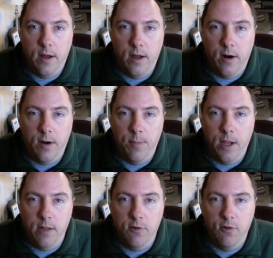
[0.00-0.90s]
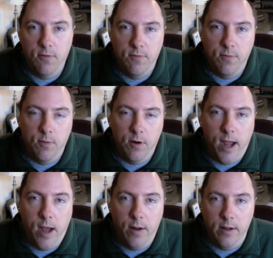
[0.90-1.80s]
our page for
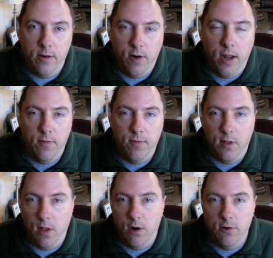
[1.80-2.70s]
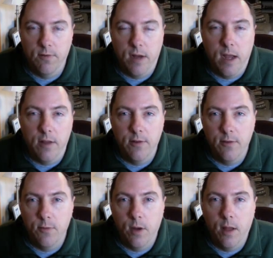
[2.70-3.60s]
how to transfer large files
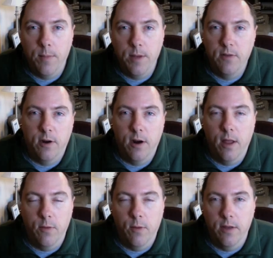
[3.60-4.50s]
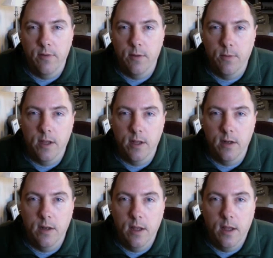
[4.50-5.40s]
as well, because there are other ways that we can